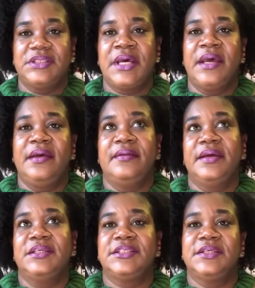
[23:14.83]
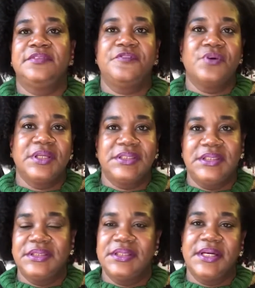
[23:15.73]
and is fall a
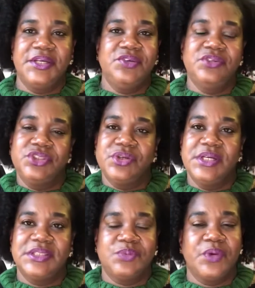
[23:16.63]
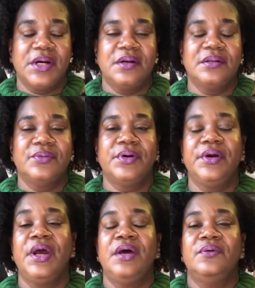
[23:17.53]
season that you enjoy as well, or
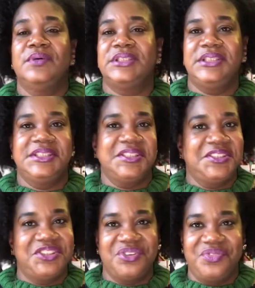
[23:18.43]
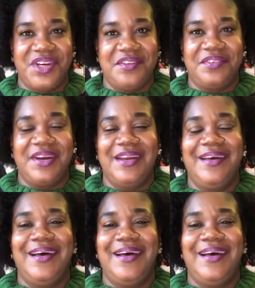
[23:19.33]
what season is your favorite.